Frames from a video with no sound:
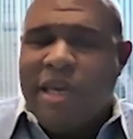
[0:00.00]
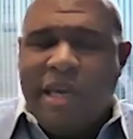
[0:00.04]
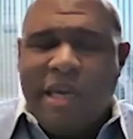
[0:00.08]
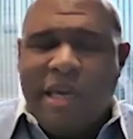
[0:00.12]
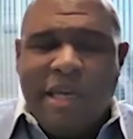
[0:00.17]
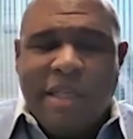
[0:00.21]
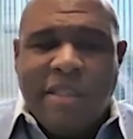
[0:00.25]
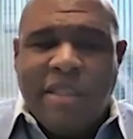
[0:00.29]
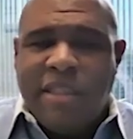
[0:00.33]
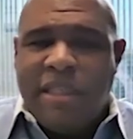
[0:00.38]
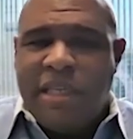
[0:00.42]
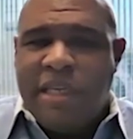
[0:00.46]

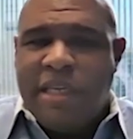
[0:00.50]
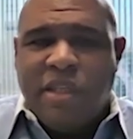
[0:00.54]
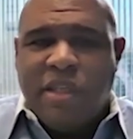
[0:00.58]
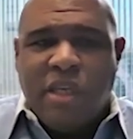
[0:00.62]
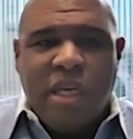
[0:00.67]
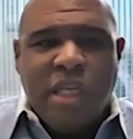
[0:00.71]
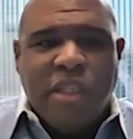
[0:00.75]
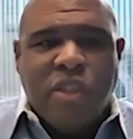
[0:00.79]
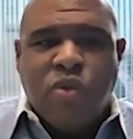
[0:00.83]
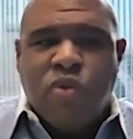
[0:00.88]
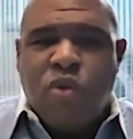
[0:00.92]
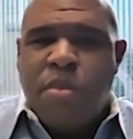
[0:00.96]
It's, it's,
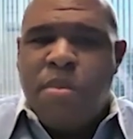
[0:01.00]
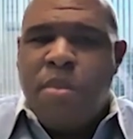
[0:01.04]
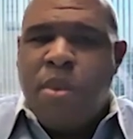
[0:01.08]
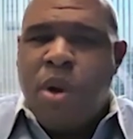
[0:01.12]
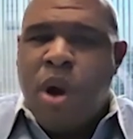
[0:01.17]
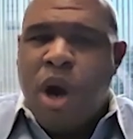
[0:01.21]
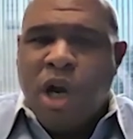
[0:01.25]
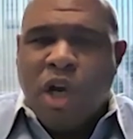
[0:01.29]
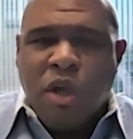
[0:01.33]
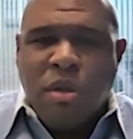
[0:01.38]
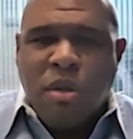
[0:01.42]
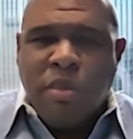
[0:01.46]
it's a
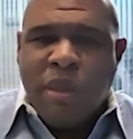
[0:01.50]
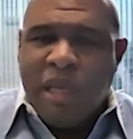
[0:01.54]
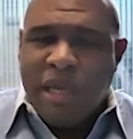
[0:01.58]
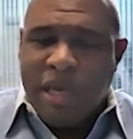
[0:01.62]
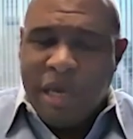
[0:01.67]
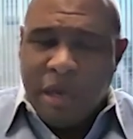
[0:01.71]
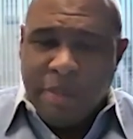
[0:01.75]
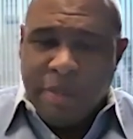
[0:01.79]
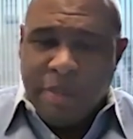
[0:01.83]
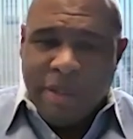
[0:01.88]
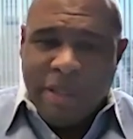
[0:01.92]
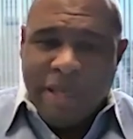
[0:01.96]
remarkable
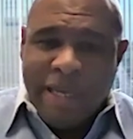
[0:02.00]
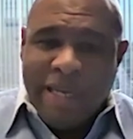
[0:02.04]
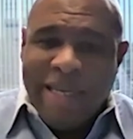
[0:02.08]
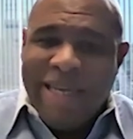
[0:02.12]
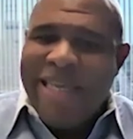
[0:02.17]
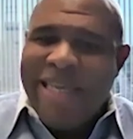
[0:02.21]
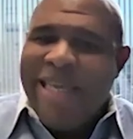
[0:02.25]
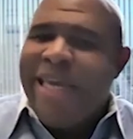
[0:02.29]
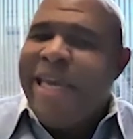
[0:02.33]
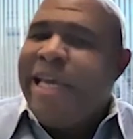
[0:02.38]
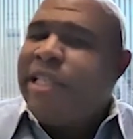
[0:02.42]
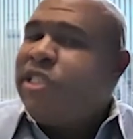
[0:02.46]

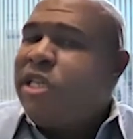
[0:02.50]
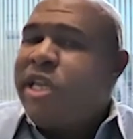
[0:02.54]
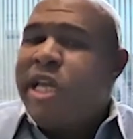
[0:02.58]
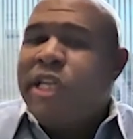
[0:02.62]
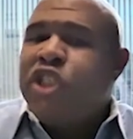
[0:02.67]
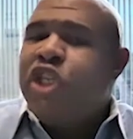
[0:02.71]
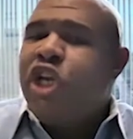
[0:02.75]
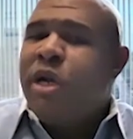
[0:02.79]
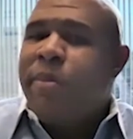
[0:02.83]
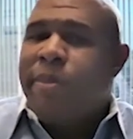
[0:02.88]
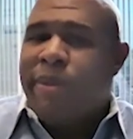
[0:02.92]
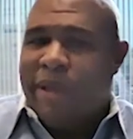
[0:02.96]
airplane. It's a
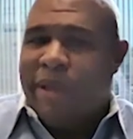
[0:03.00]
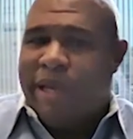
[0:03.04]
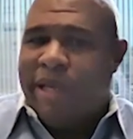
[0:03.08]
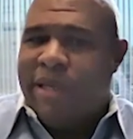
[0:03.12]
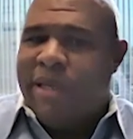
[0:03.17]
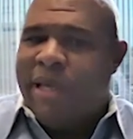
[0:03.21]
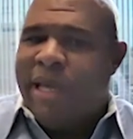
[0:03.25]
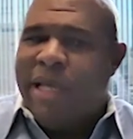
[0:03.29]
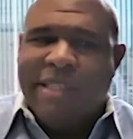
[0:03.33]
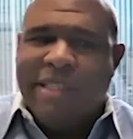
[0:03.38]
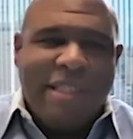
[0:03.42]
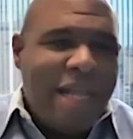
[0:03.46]
niche airplane.
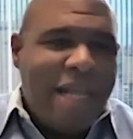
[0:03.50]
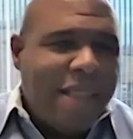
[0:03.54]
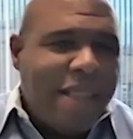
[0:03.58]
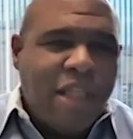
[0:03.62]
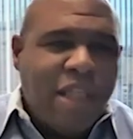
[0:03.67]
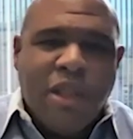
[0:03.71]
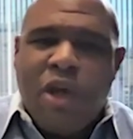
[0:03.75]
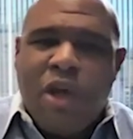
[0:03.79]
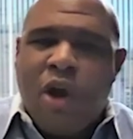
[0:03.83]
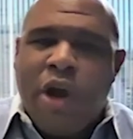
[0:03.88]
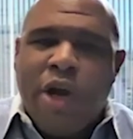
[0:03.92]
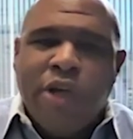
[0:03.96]
It's not
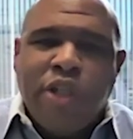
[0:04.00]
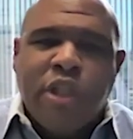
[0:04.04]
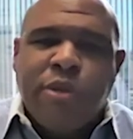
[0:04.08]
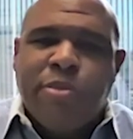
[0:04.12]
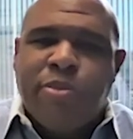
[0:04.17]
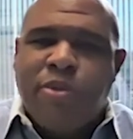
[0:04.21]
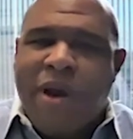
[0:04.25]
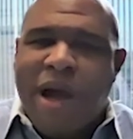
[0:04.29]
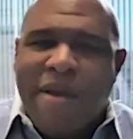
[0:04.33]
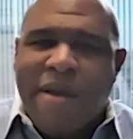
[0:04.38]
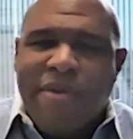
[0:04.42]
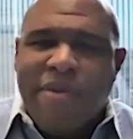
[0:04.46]
the
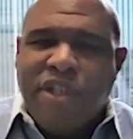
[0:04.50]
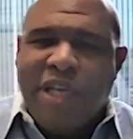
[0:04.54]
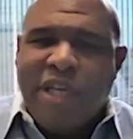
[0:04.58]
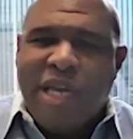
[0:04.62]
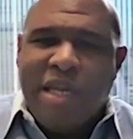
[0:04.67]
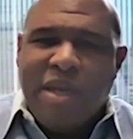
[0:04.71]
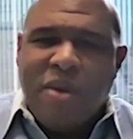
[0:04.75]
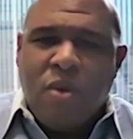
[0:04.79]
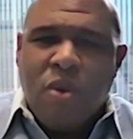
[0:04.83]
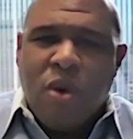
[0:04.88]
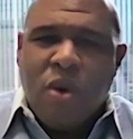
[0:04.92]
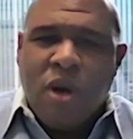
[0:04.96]
largest private
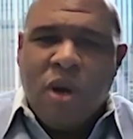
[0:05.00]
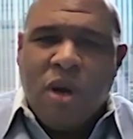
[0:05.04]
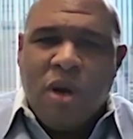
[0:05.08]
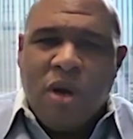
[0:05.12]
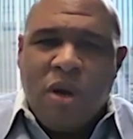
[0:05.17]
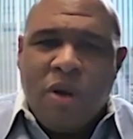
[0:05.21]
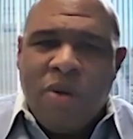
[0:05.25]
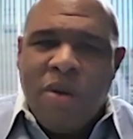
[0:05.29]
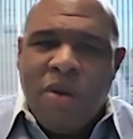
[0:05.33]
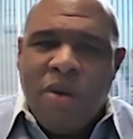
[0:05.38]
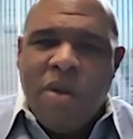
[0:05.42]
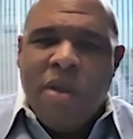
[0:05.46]
jet in the
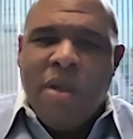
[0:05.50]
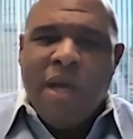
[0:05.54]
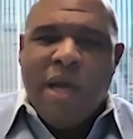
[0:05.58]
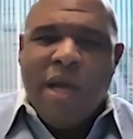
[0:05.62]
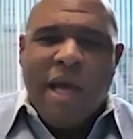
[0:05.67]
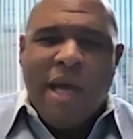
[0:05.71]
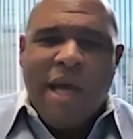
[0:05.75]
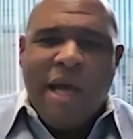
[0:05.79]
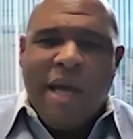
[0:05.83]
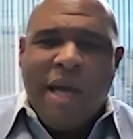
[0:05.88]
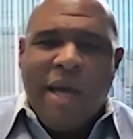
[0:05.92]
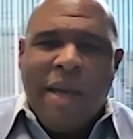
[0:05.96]
world
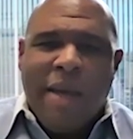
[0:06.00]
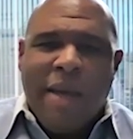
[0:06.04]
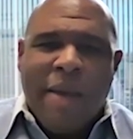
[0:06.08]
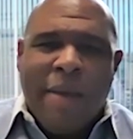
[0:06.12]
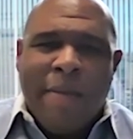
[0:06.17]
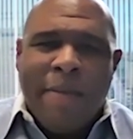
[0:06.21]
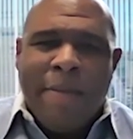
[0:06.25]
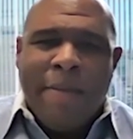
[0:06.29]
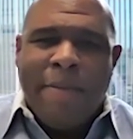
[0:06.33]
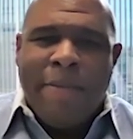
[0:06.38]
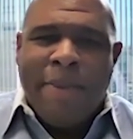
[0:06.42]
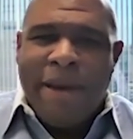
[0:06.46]

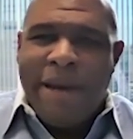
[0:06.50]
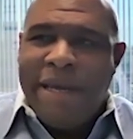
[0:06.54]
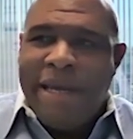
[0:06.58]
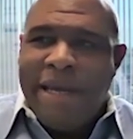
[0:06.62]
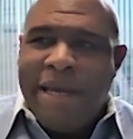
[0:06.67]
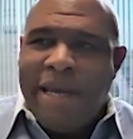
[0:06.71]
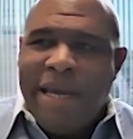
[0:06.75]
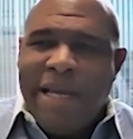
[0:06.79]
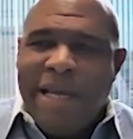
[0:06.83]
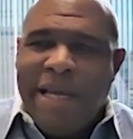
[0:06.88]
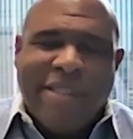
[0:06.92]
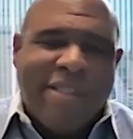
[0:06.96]
um, but
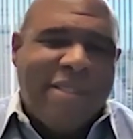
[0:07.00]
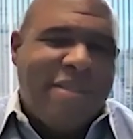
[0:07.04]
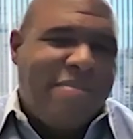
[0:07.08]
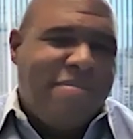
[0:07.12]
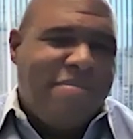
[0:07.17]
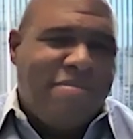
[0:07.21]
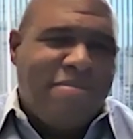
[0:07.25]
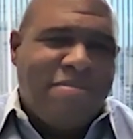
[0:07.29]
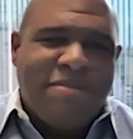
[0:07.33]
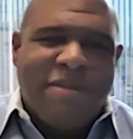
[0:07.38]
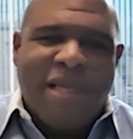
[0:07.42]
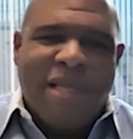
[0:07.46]
it's
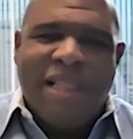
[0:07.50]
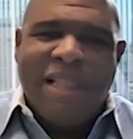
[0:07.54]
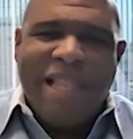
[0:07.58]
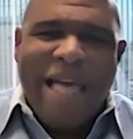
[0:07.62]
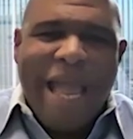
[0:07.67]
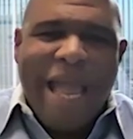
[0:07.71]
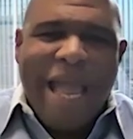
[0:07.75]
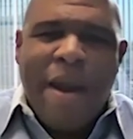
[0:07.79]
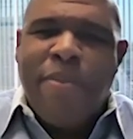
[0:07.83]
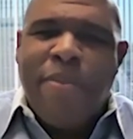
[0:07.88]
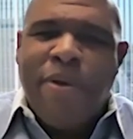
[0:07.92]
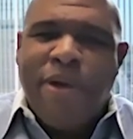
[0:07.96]
the
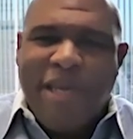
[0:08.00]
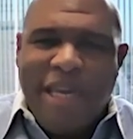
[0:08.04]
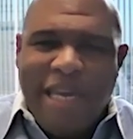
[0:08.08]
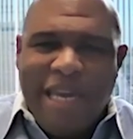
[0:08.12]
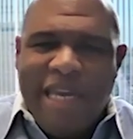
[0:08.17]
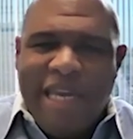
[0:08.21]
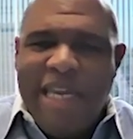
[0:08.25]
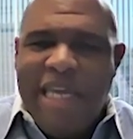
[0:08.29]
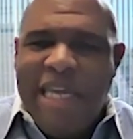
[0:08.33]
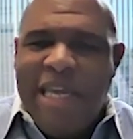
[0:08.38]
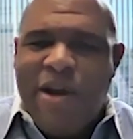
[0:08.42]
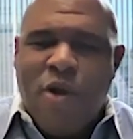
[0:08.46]

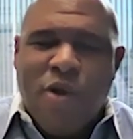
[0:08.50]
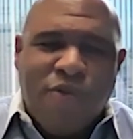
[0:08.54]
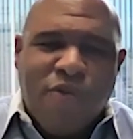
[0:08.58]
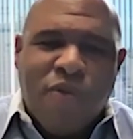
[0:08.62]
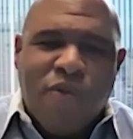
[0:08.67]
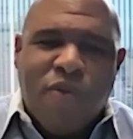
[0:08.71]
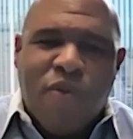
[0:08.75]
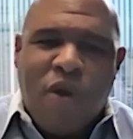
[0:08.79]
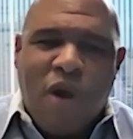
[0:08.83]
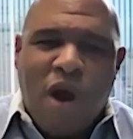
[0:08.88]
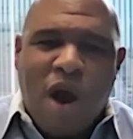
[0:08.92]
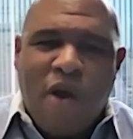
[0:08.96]
Lamborghini or
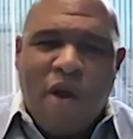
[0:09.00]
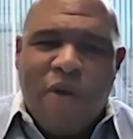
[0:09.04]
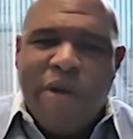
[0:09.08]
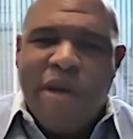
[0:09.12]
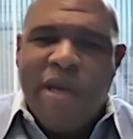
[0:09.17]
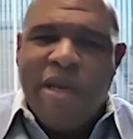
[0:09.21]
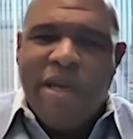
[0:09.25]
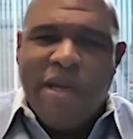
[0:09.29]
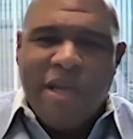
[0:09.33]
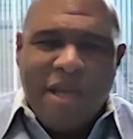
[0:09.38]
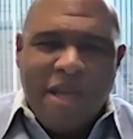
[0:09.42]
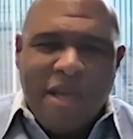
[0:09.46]

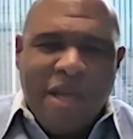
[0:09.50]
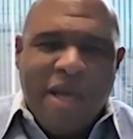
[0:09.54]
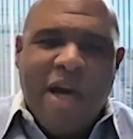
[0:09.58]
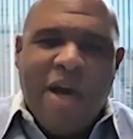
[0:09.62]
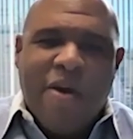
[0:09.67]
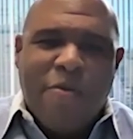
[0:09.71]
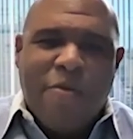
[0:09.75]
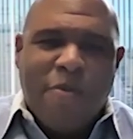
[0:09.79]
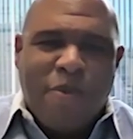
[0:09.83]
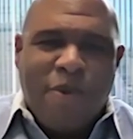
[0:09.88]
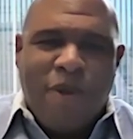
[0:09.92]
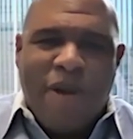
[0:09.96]
Ferrari
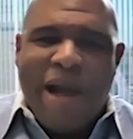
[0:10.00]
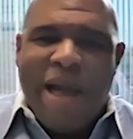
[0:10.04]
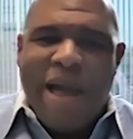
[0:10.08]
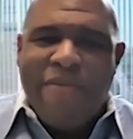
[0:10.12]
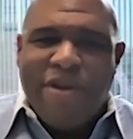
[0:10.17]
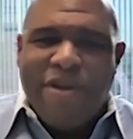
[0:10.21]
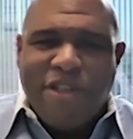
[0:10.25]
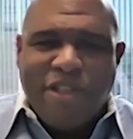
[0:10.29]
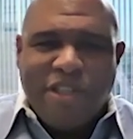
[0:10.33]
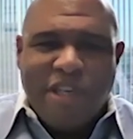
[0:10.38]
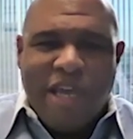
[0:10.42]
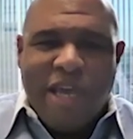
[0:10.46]
of
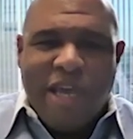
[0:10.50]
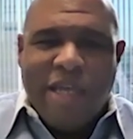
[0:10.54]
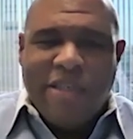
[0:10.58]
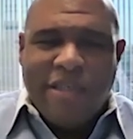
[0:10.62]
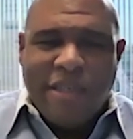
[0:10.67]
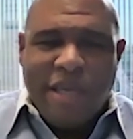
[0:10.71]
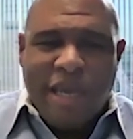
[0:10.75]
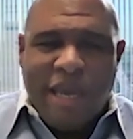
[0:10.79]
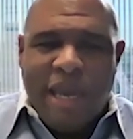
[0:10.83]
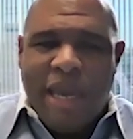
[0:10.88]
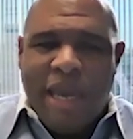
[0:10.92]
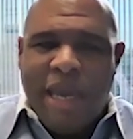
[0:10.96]
private
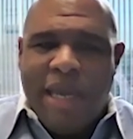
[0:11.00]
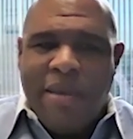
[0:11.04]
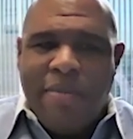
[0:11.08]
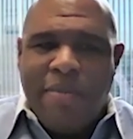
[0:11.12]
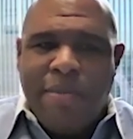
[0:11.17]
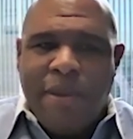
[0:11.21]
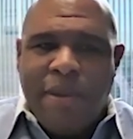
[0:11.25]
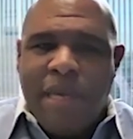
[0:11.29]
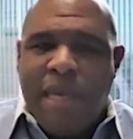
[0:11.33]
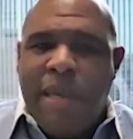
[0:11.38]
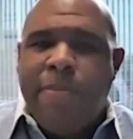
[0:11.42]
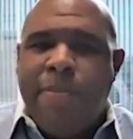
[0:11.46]
jets,
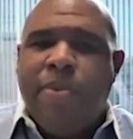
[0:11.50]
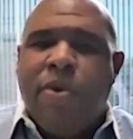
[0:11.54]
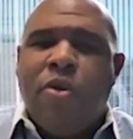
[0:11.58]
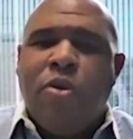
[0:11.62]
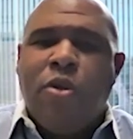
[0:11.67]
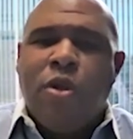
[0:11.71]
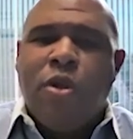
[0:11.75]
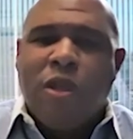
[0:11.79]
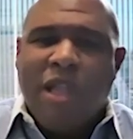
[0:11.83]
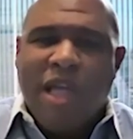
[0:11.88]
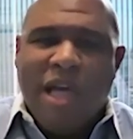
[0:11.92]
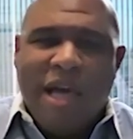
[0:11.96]
and
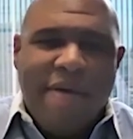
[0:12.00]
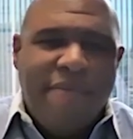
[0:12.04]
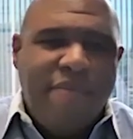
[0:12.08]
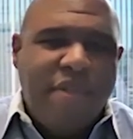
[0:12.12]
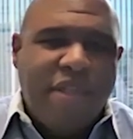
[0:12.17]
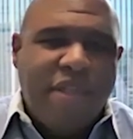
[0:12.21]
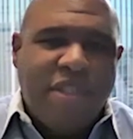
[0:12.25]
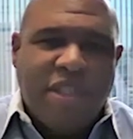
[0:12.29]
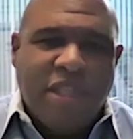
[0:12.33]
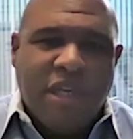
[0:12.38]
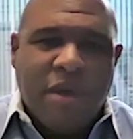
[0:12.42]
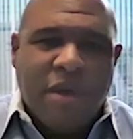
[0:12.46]
people love
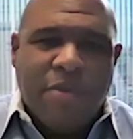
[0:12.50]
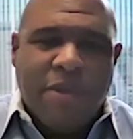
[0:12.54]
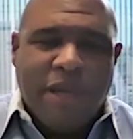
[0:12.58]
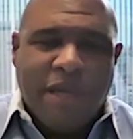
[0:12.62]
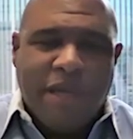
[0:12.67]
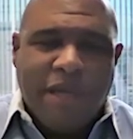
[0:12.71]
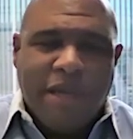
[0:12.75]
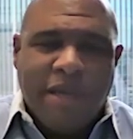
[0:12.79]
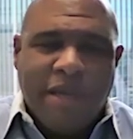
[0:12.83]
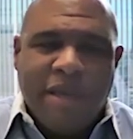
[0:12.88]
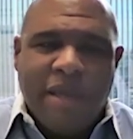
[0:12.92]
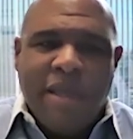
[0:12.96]
this
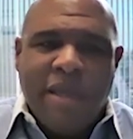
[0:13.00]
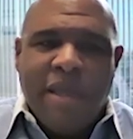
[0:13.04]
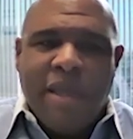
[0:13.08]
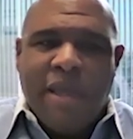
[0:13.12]
airplane.